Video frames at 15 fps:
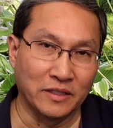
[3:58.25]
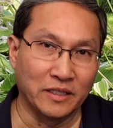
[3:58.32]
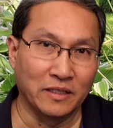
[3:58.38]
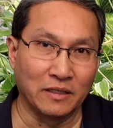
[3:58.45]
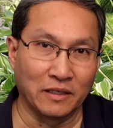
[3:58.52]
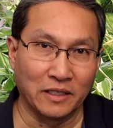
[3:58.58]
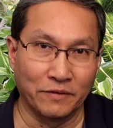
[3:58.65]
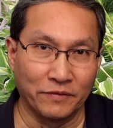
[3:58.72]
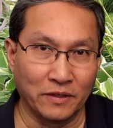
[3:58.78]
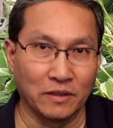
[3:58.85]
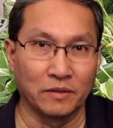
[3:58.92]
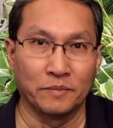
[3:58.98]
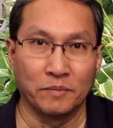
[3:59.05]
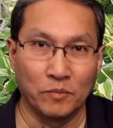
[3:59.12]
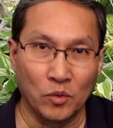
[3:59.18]
need to give it a
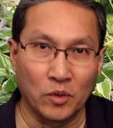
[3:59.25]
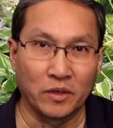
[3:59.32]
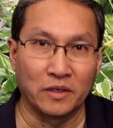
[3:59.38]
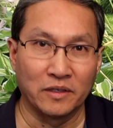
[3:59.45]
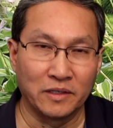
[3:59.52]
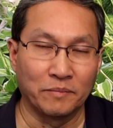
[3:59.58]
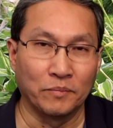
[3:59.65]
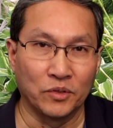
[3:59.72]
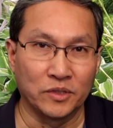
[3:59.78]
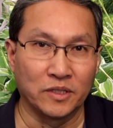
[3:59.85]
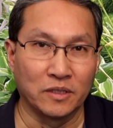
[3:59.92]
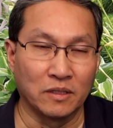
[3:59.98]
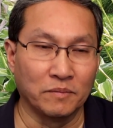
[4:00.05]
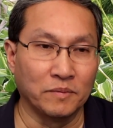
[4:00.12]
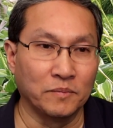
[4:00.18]
little bit more to push
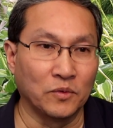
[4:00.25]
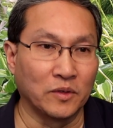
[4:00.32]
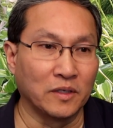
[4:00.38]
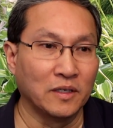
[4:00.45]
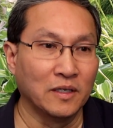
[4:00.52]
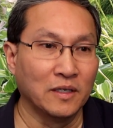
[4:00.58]
it a little bit more.